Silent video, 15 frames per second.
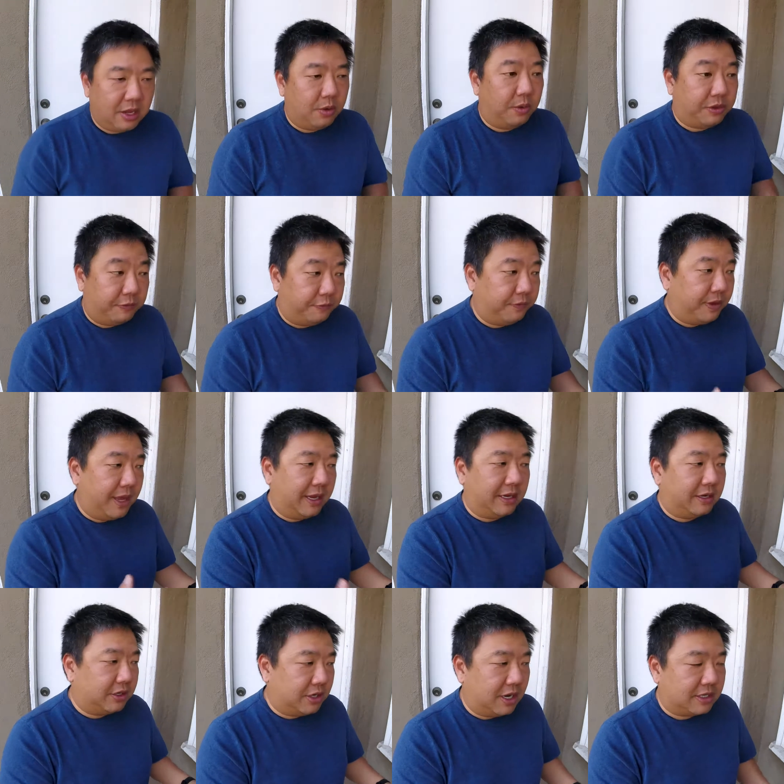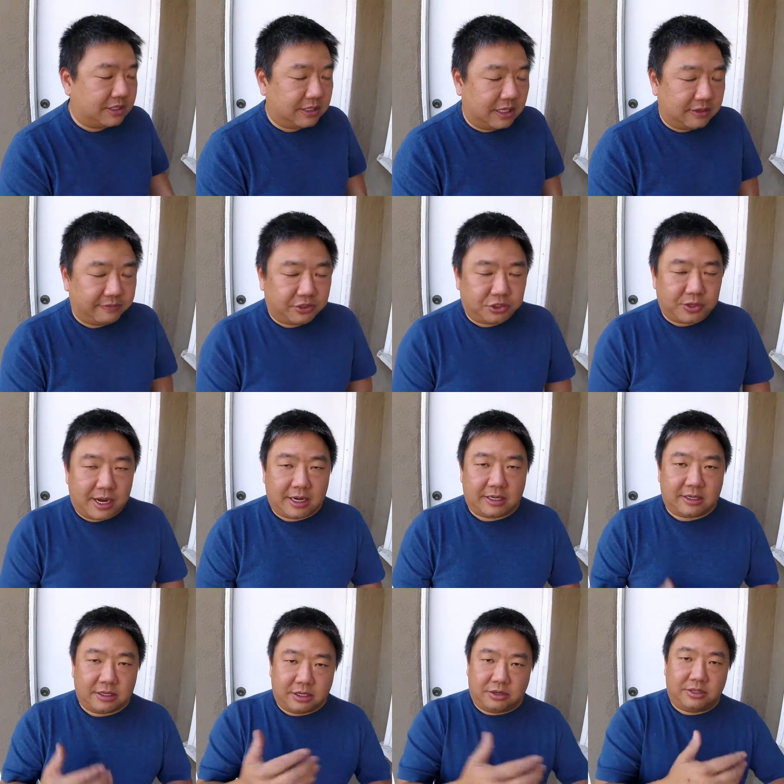with the flake, and it causing a lot of
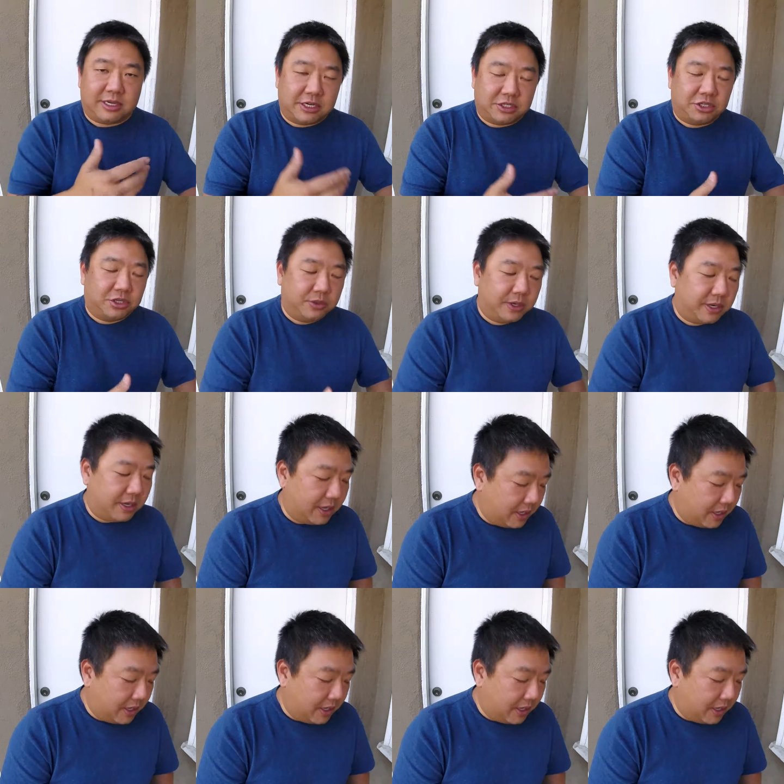attention to it.